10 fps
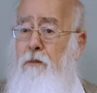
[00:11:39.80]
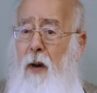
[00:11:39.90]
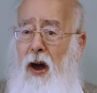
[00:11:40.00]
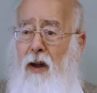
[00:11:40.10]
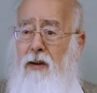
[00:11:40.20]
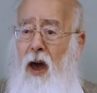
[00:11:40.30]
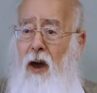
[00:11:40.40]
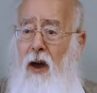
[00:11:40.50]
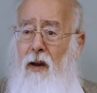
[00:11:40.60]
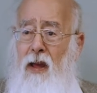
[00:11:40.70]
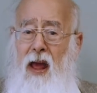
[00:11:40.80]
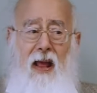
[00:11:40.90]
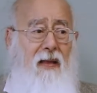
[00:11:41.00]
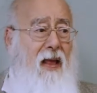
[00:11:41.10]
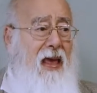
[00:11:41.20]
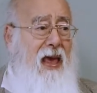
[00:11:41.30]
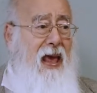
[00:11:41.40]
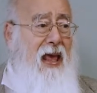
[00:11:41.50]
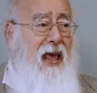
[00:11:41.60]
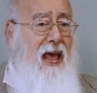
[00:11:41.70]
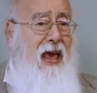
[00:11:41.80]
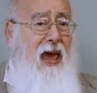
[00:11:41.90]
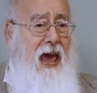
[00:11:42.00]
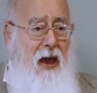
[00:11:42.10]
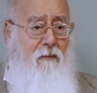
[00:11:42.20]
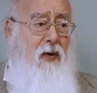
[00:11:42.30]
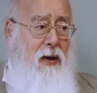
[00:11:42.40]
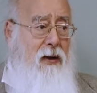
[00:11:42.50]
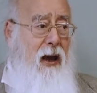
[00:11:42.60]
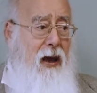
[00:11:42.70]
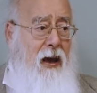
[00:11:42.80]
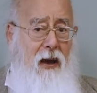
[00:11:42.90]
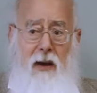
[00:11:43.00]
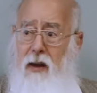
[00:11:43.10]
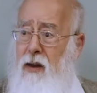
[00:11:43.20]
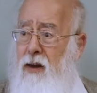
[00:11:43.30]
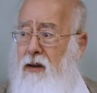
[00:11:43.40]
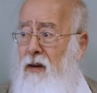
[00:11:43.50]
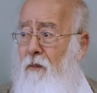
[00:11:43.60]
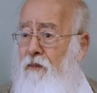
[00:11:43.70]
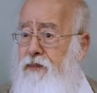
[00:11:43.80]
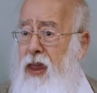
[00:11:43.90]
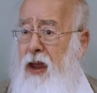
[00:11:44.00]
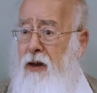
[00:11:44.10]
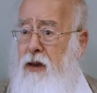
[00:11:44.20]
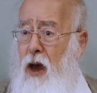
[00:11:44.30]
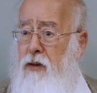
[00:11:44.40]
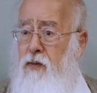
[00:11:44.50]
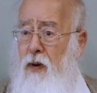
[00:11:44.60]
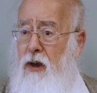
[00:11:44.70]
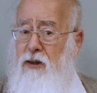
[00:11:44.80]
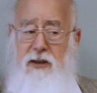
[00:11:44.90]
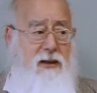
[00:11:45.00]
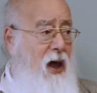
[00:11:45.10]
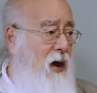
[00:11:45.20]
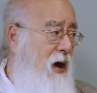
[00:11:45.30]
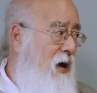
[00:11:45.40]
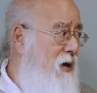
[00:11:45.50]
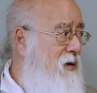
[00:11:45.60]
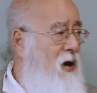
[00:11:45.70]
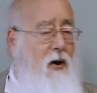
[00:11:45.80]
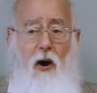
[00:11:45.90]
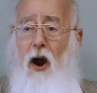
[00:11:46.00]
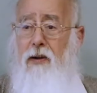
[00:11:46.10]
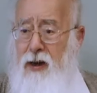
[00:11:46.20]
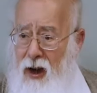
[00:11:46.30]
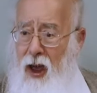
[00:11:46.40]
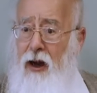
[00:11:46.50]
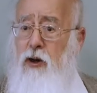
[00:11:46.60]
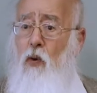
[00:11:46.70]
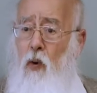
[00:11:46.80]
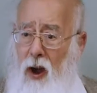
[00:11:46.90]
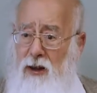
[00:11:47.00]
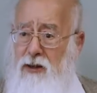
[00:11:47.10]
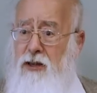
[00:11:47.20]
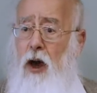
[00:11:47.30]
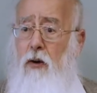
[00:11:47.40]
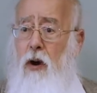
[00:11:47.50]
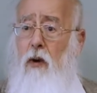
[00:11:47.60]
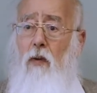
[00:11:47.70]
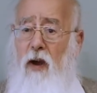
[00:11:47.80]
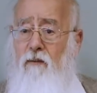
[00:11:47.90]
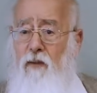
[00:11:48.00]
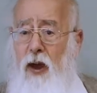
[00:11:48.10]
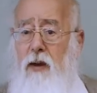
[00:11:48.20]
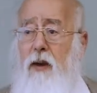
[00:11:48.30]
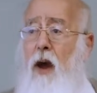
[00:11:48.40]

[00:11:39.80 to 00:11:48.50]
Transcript: but uh, even in in countries that you know are not quite so horrific,